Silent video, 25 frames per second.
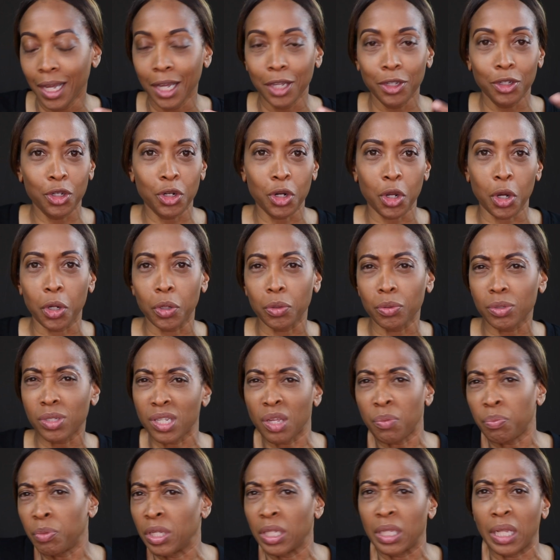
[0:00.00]
you know,
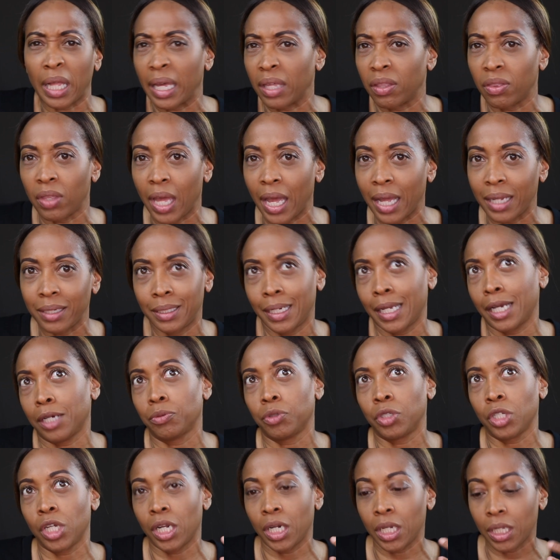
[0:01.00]
something like that,
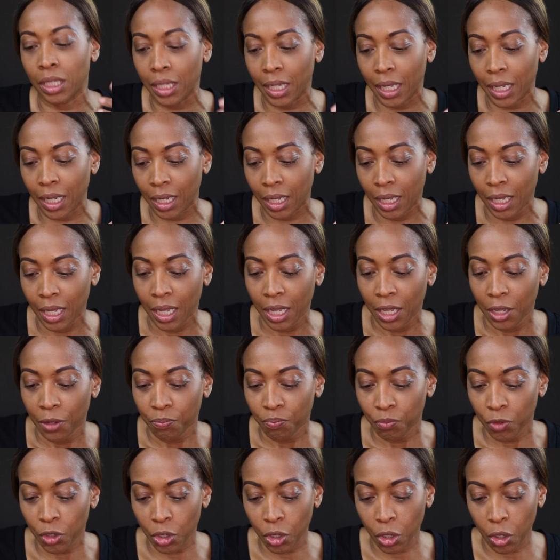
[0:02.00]
downtown LA,
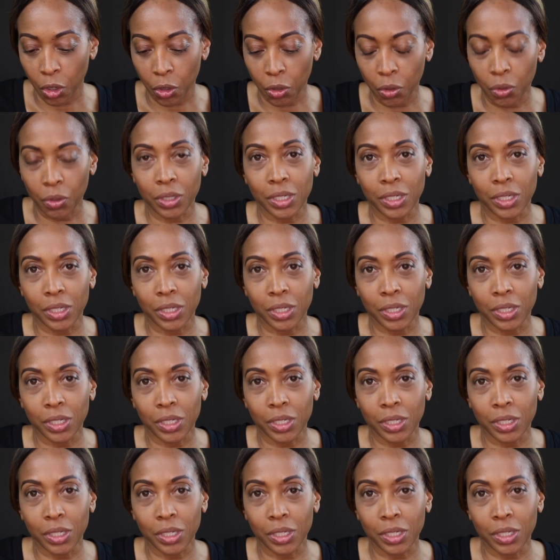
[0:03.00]
you know,